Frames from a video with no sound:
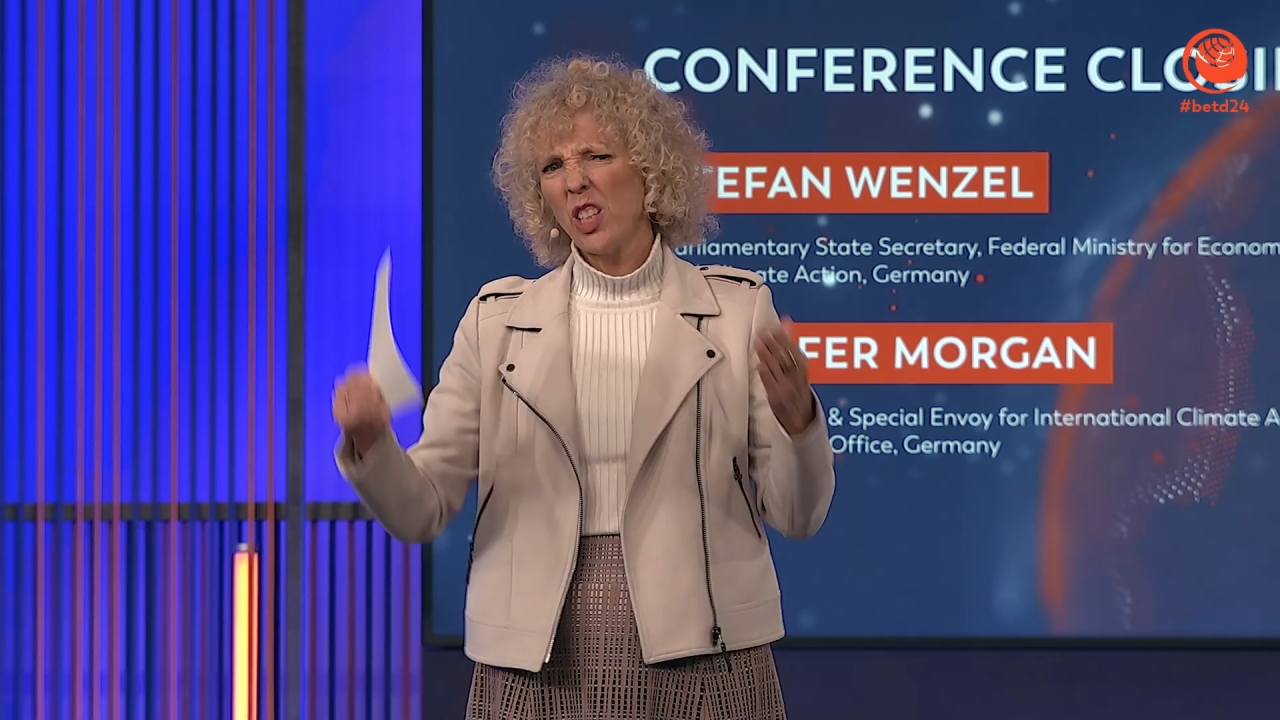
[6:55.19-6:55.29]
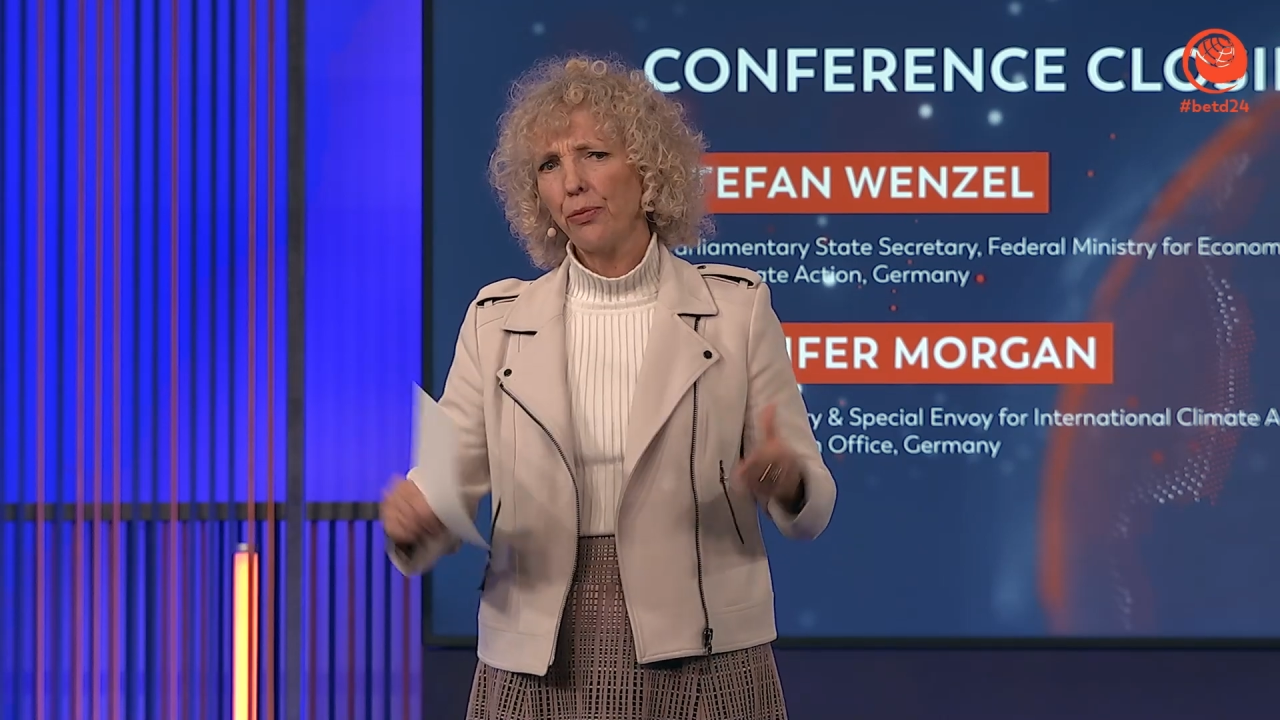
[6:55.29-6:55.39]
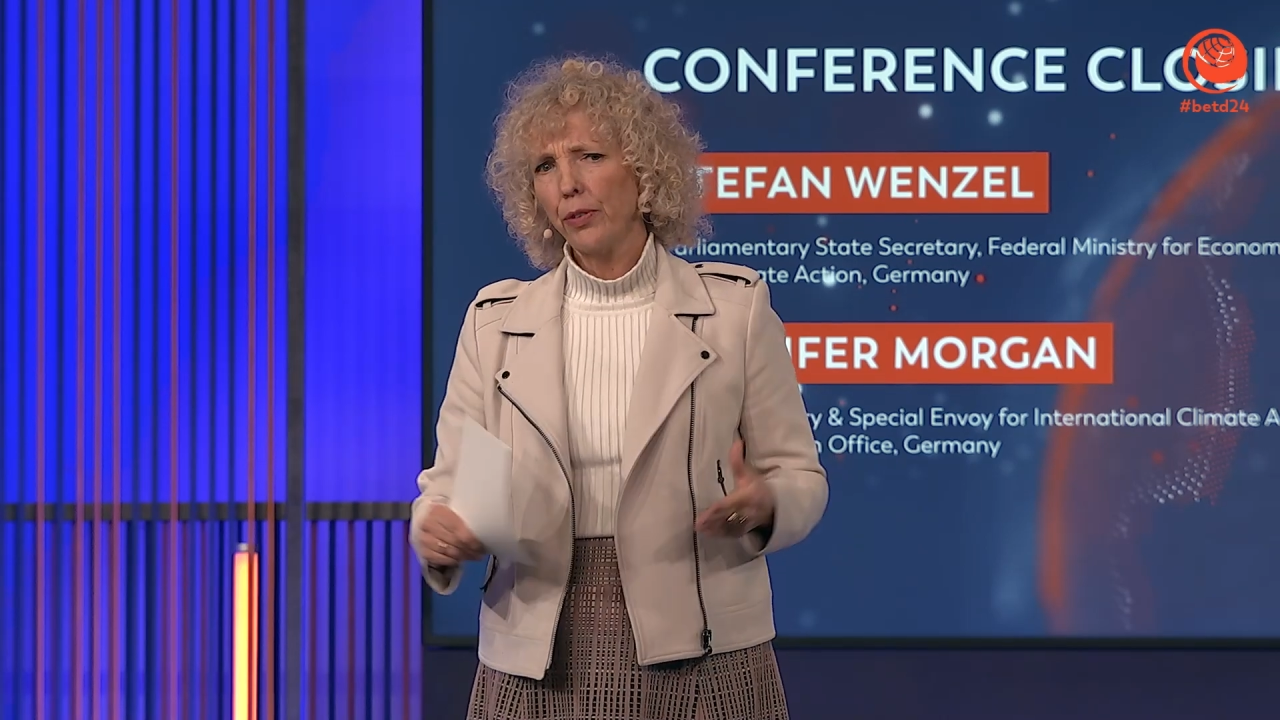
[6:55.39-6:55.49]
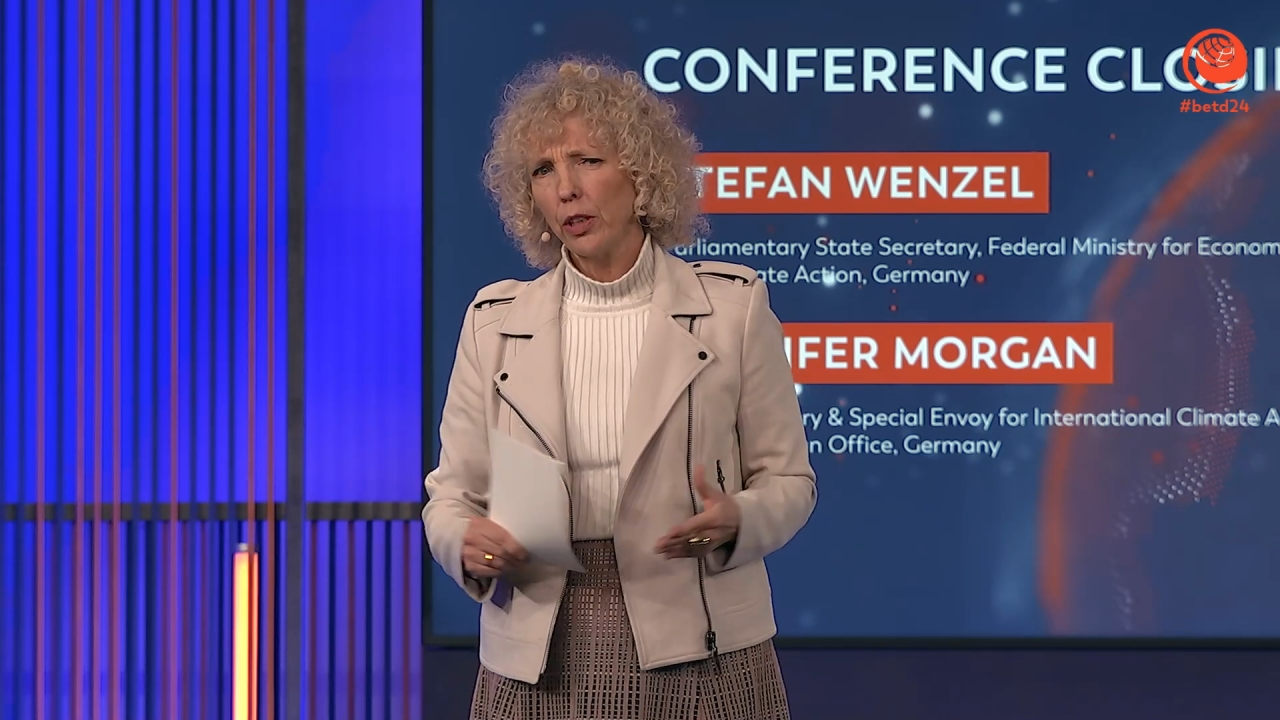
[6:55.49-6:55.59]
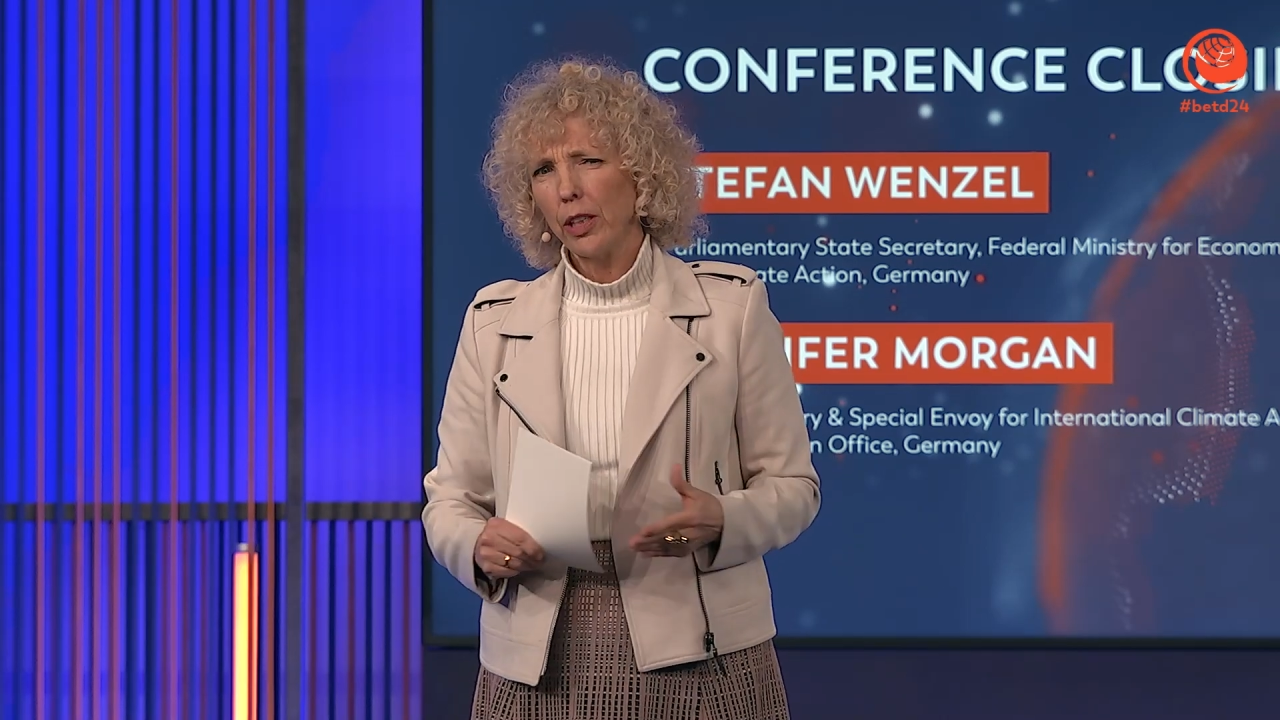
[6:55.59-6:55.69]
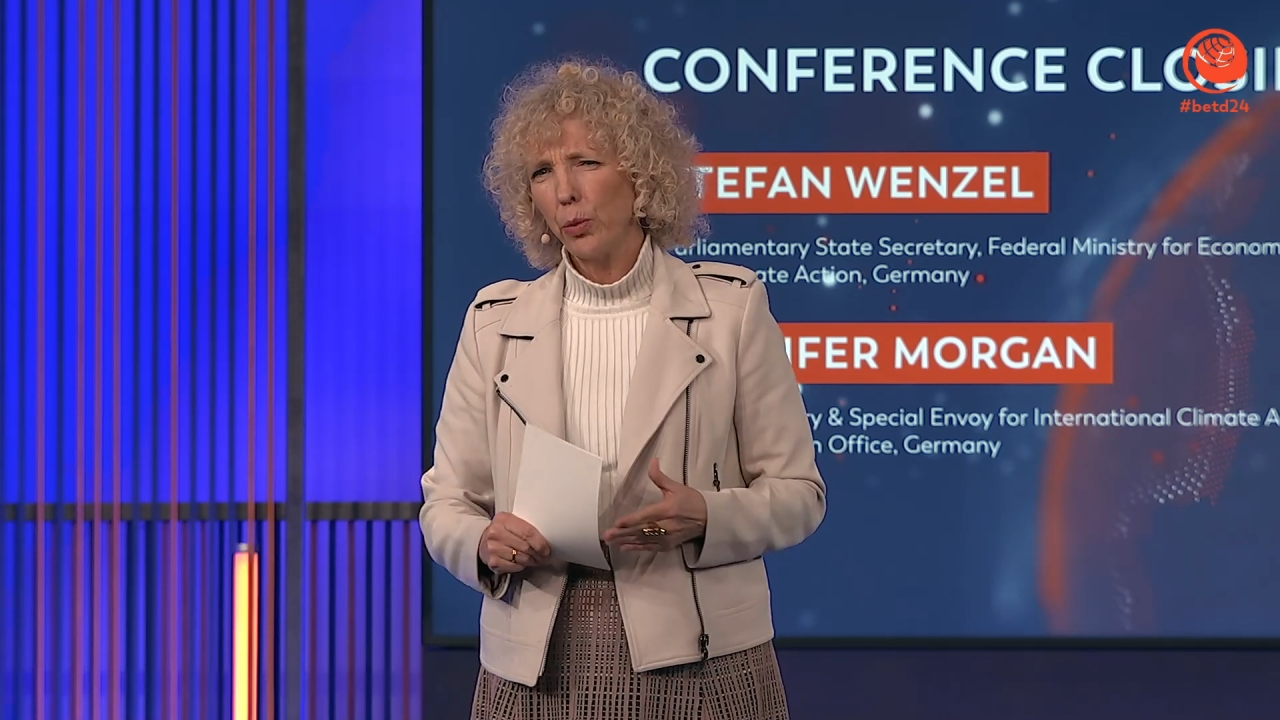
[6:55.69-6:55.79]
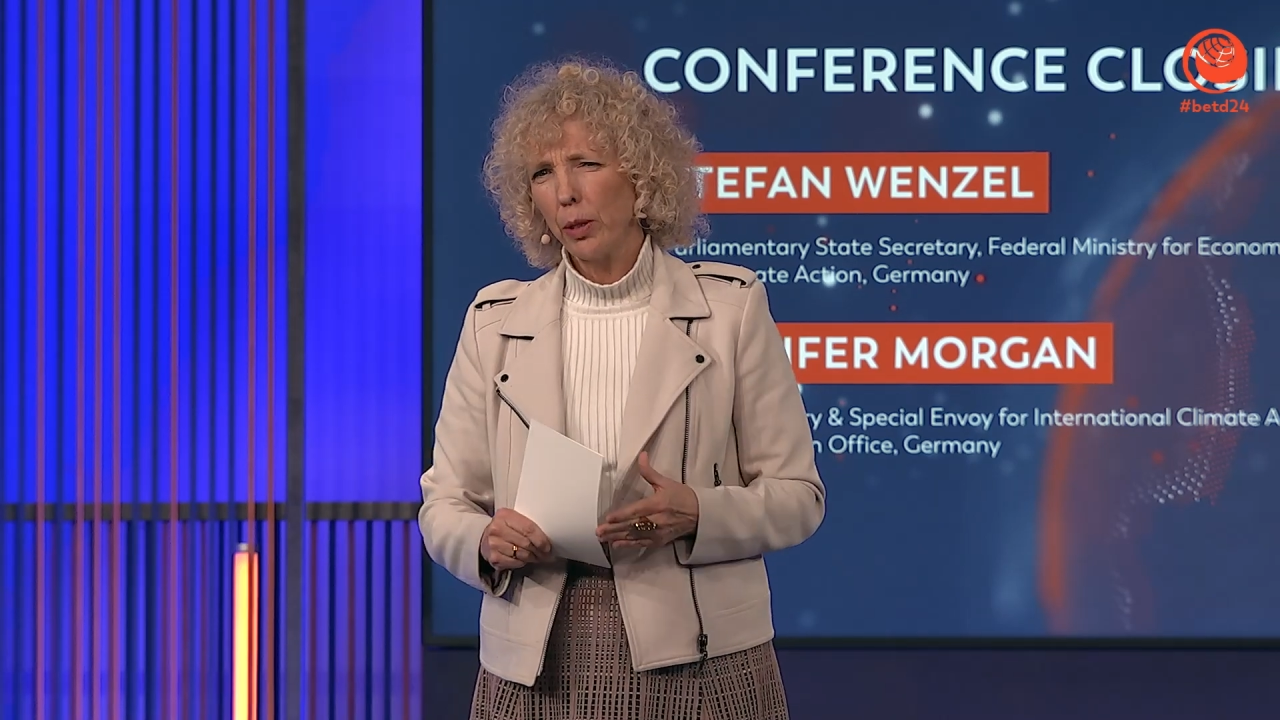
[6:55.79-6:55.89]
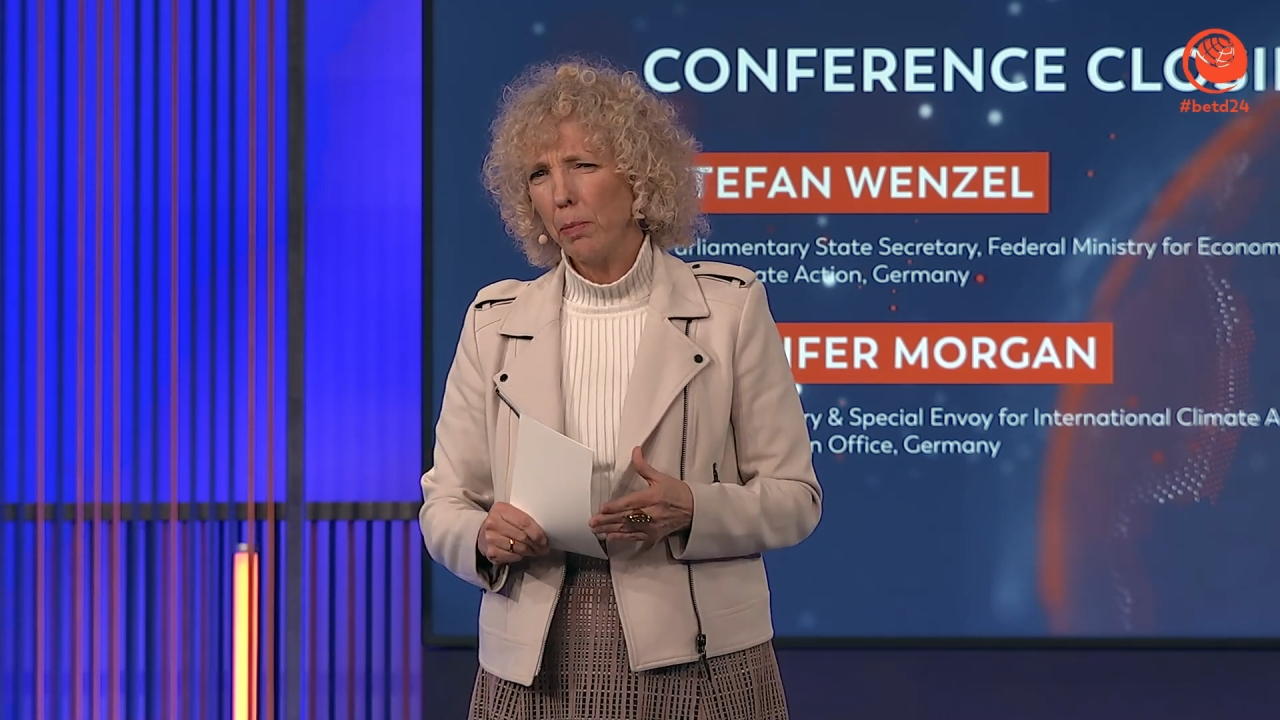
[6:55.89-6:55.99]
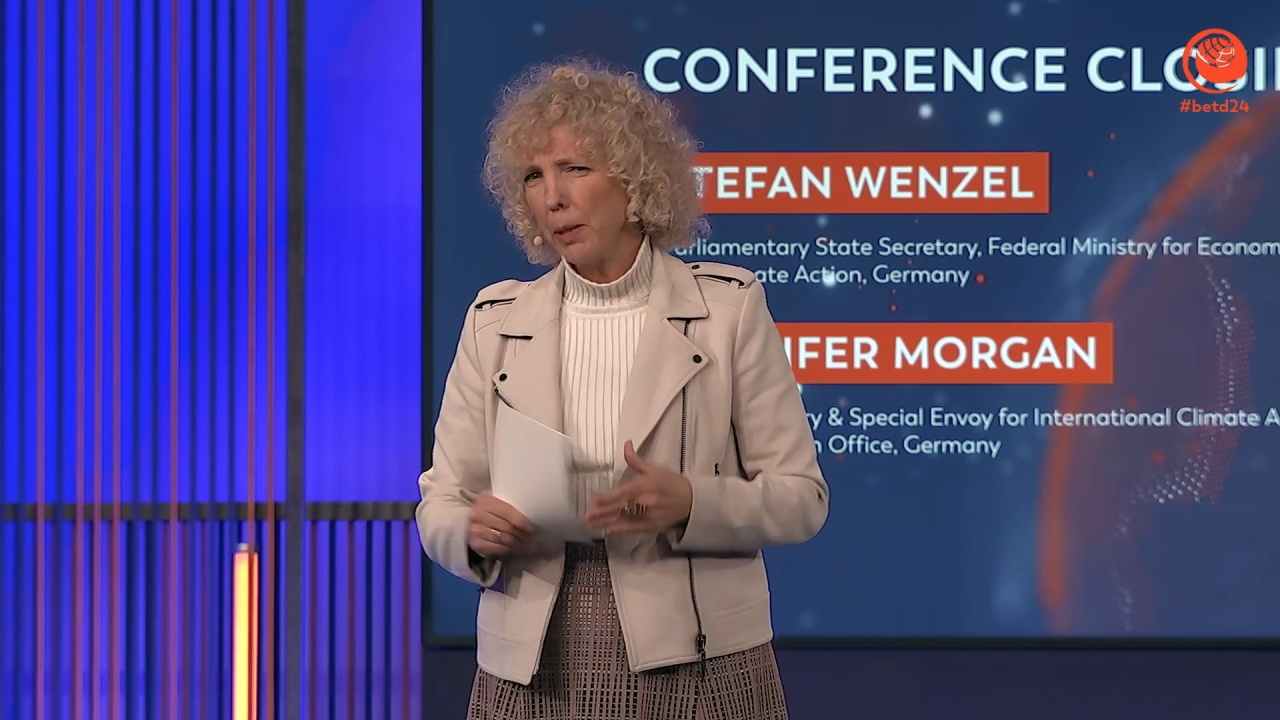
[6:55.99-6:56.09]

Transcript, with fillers: differently with